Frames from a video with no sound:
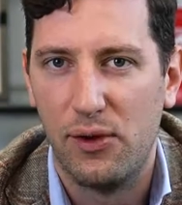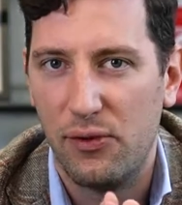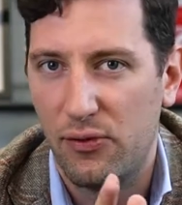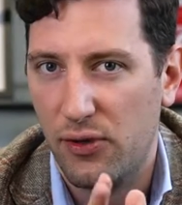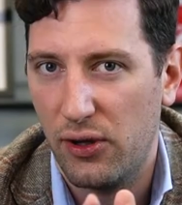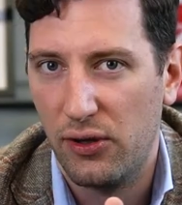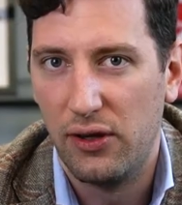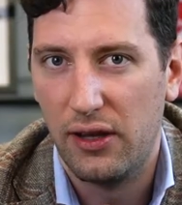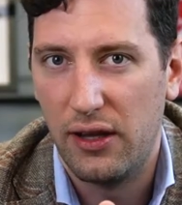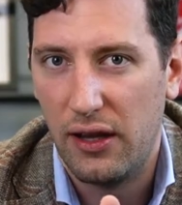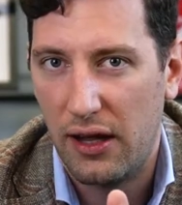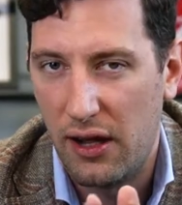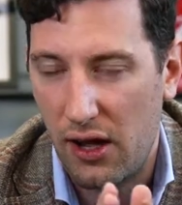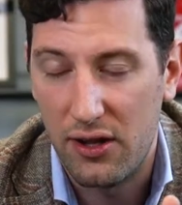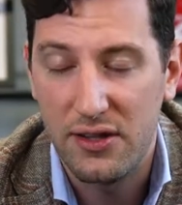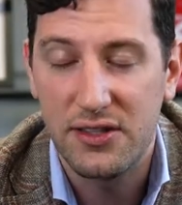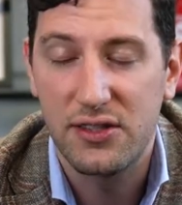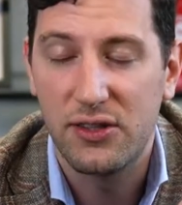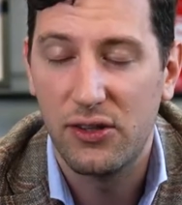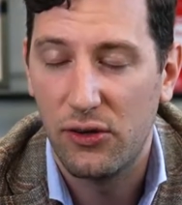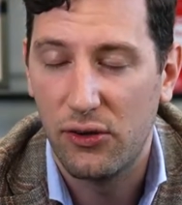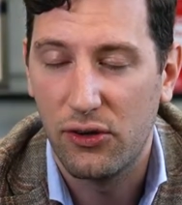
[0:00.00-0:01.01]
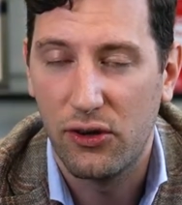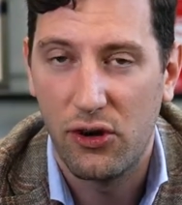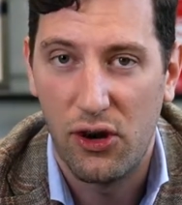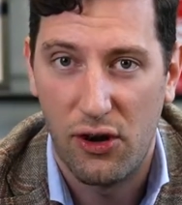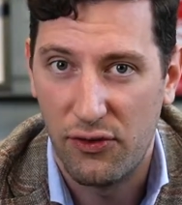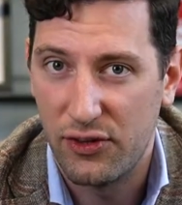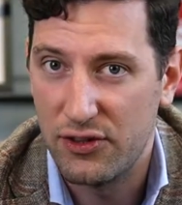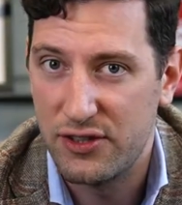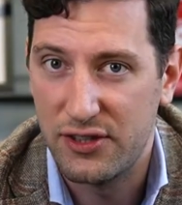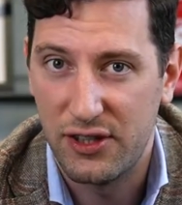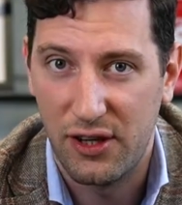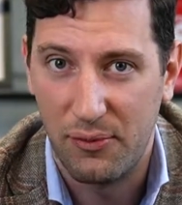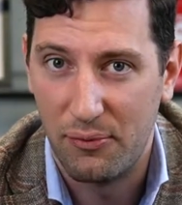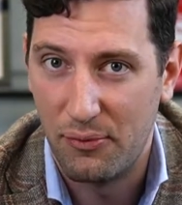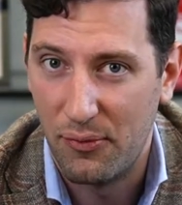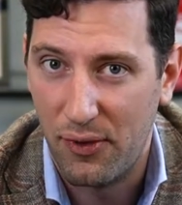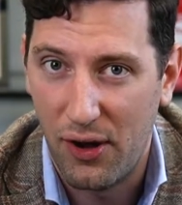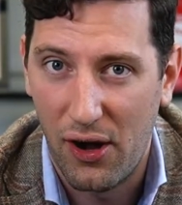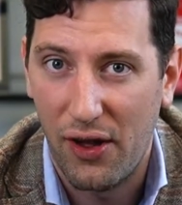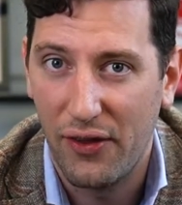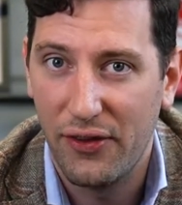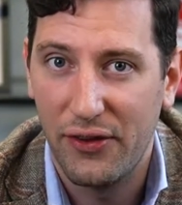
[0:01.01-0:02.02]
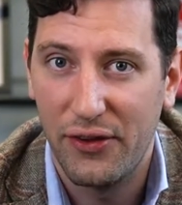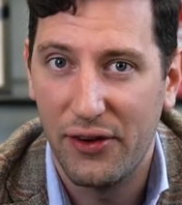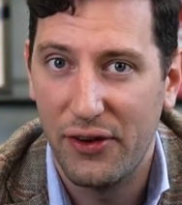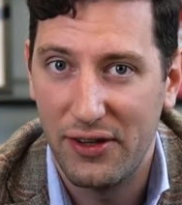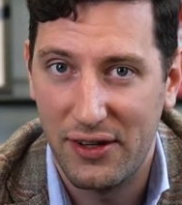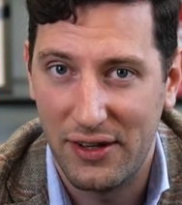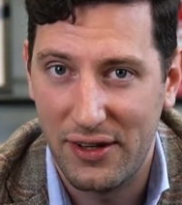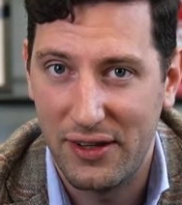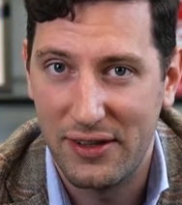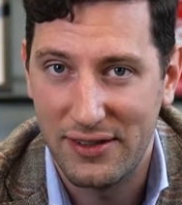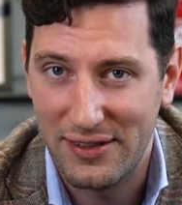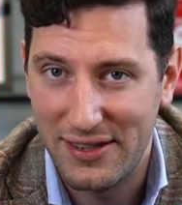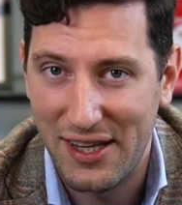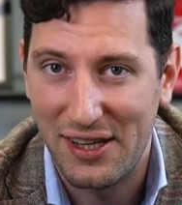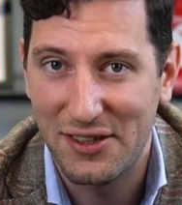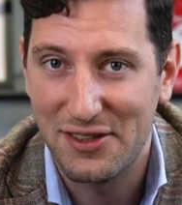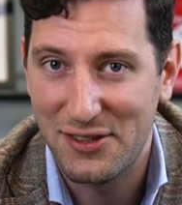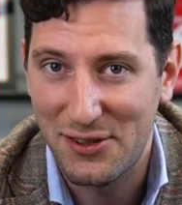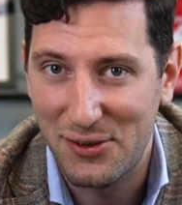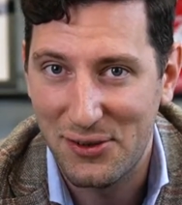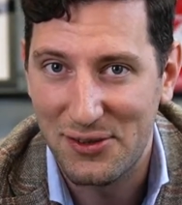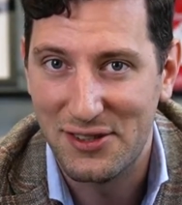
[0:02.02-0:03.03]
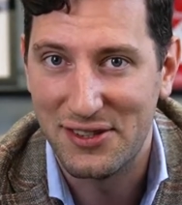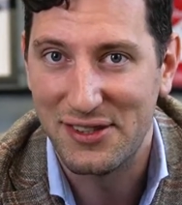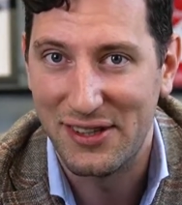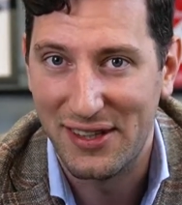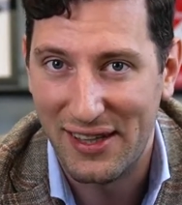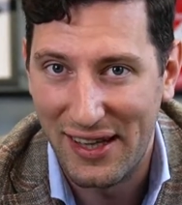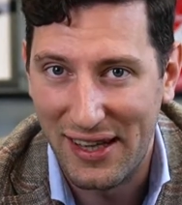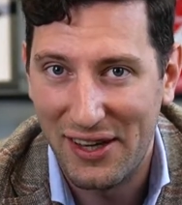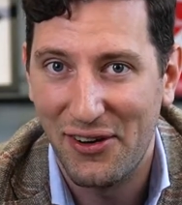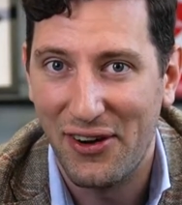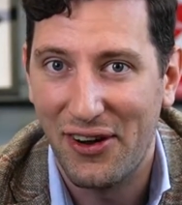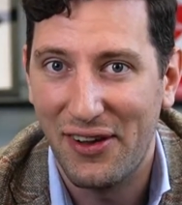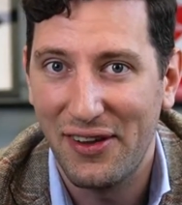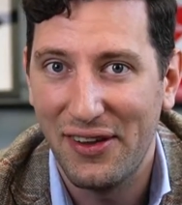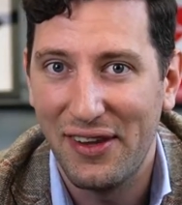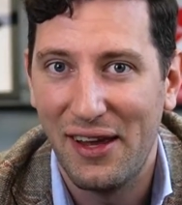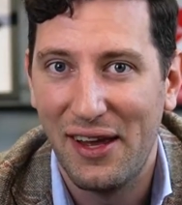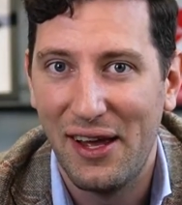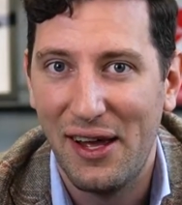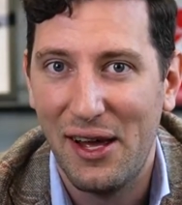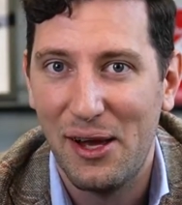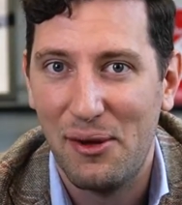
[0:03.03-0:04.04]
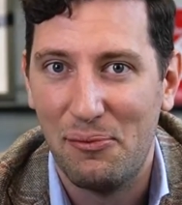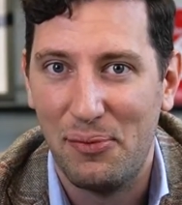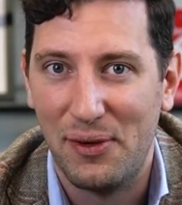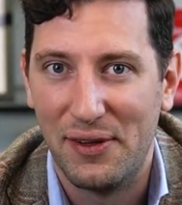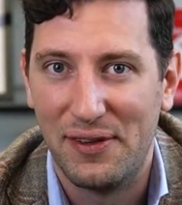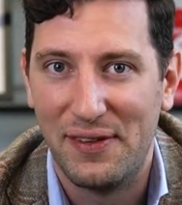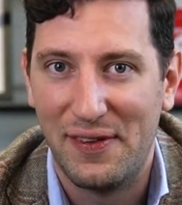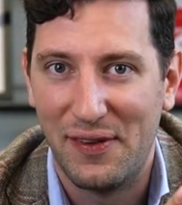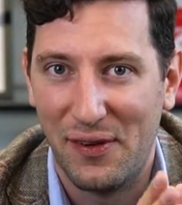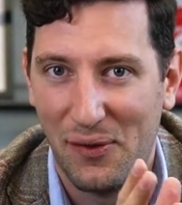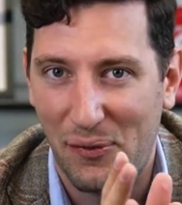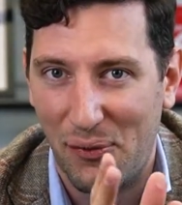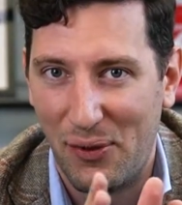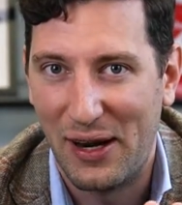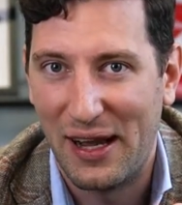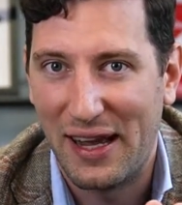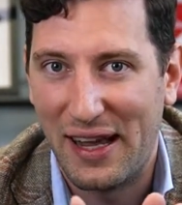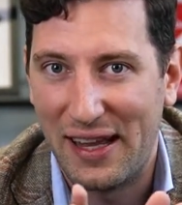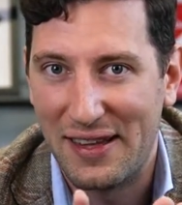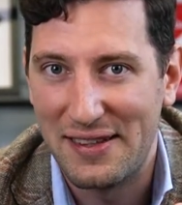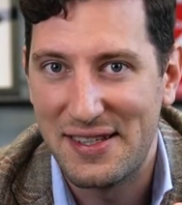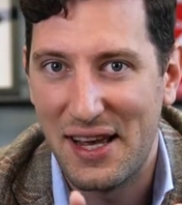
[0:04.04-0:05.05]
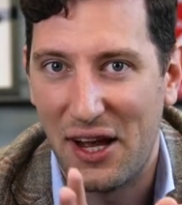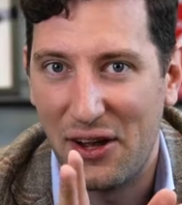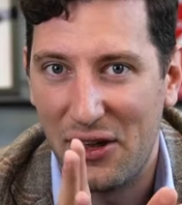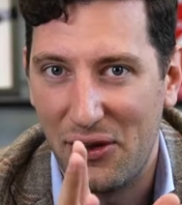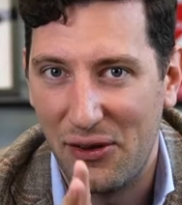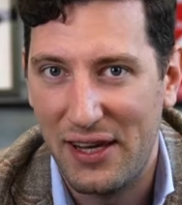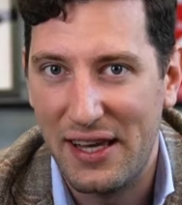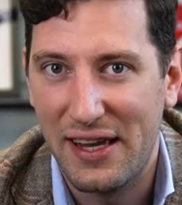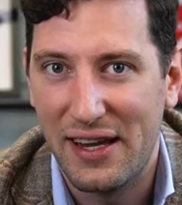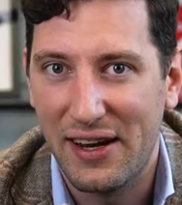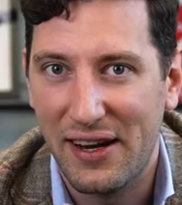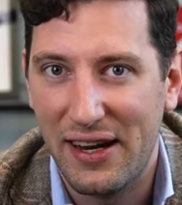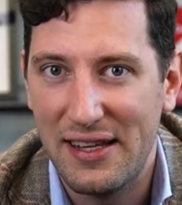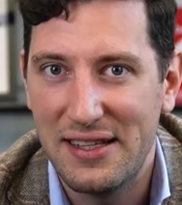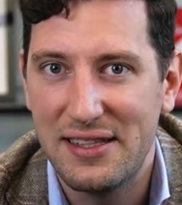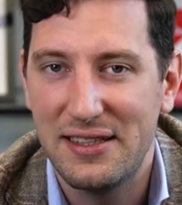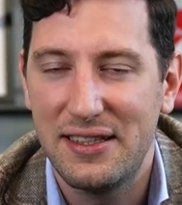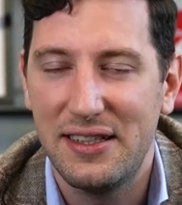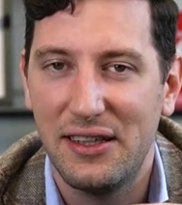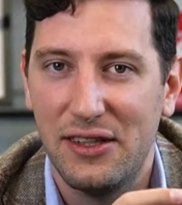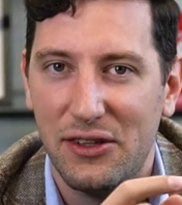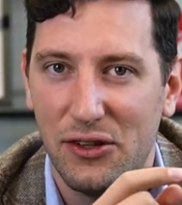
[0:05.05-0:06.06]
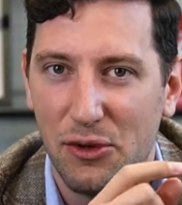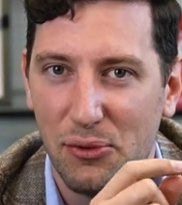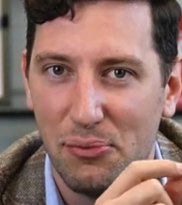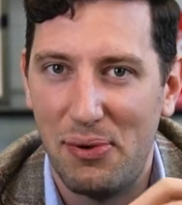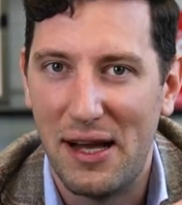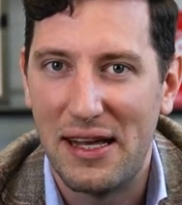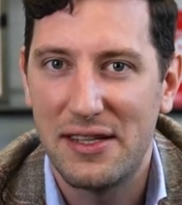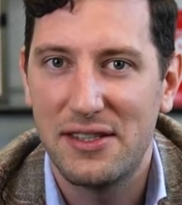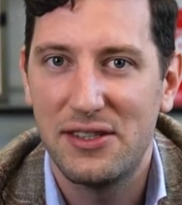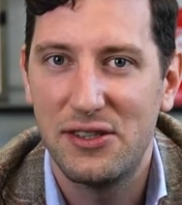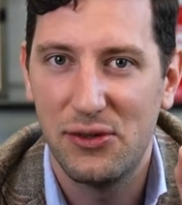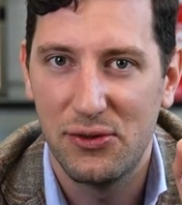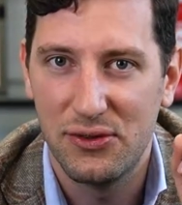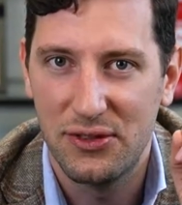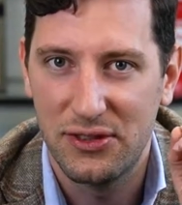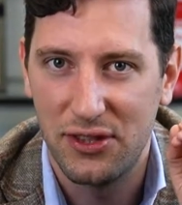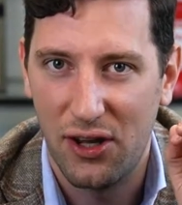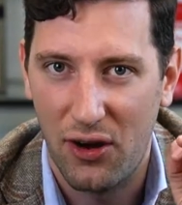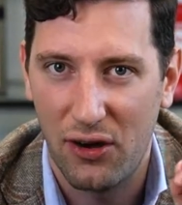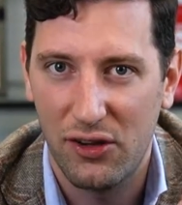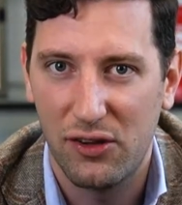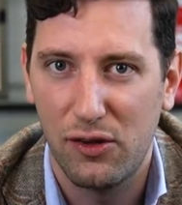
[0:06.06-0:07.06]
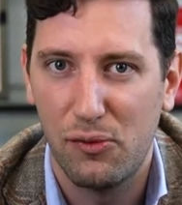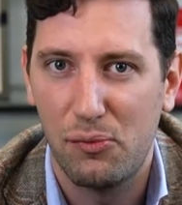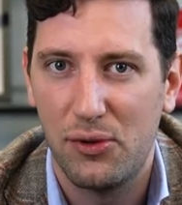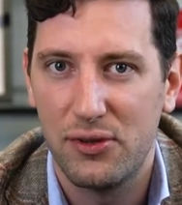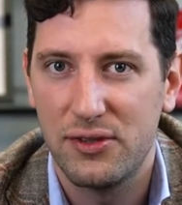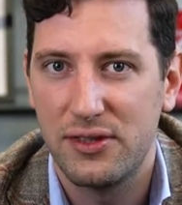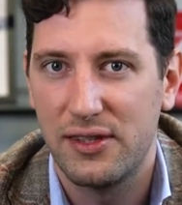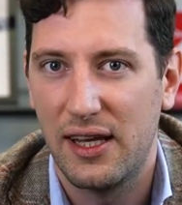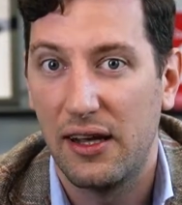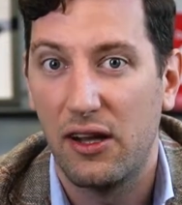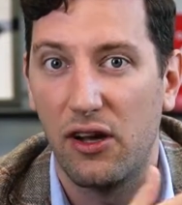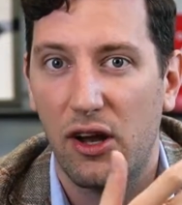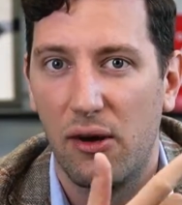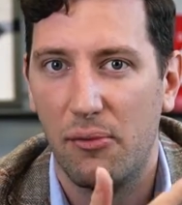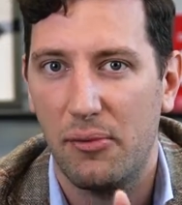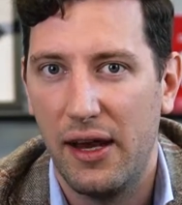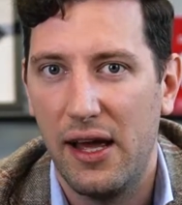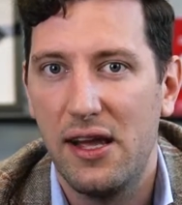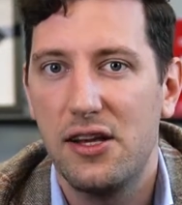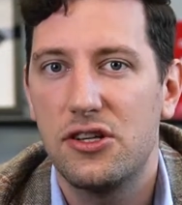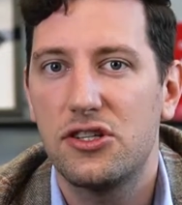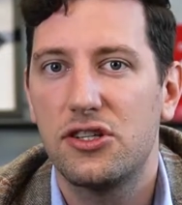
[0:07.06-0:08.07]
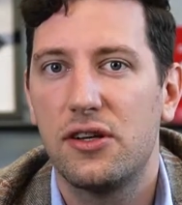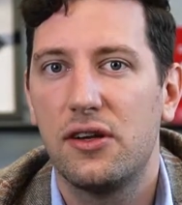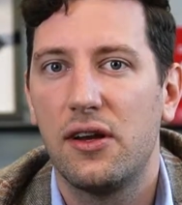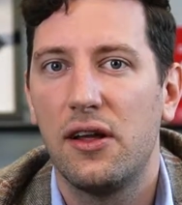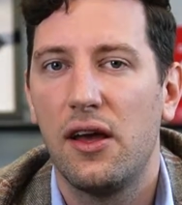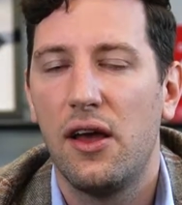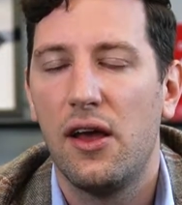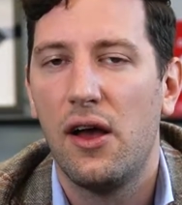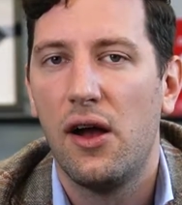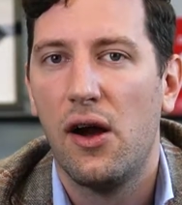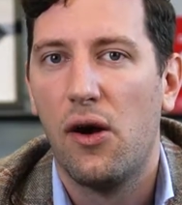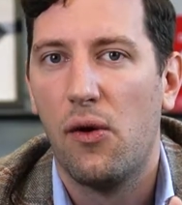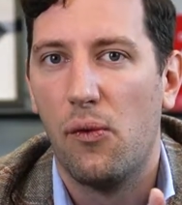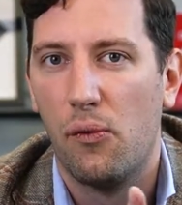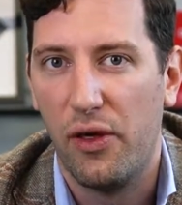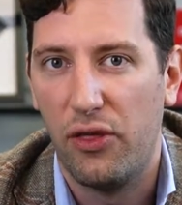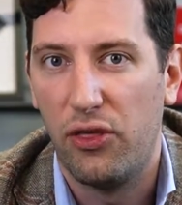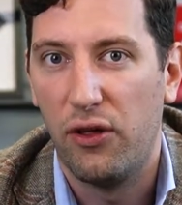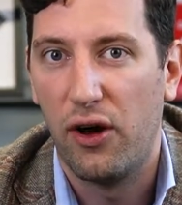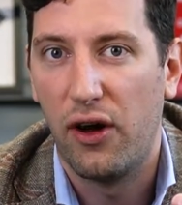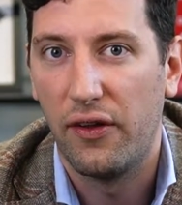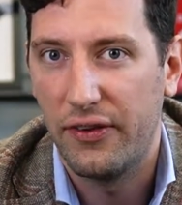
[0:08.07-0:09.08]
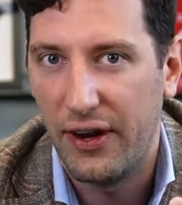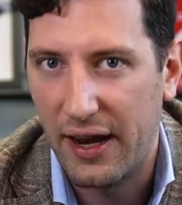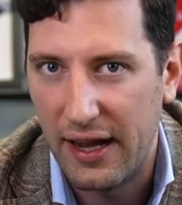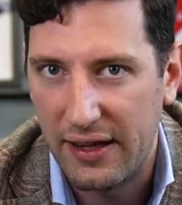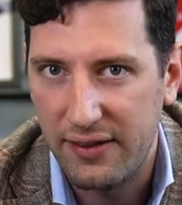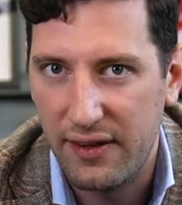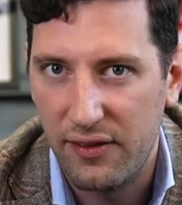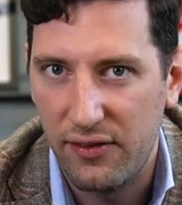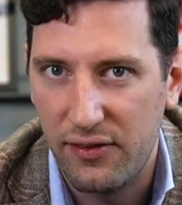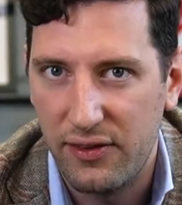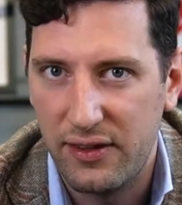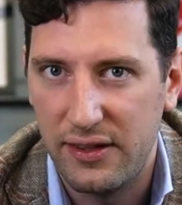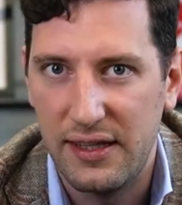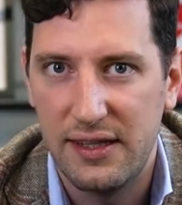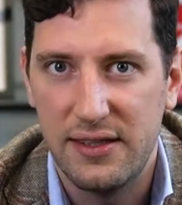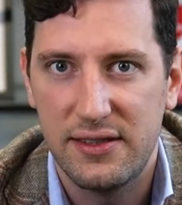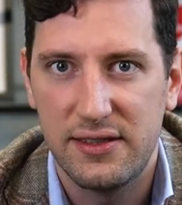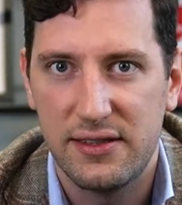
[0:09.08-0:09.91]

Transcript: We will also cover some other sales tools later on, but what I can tell you here is you best use Octopus in combination with other activities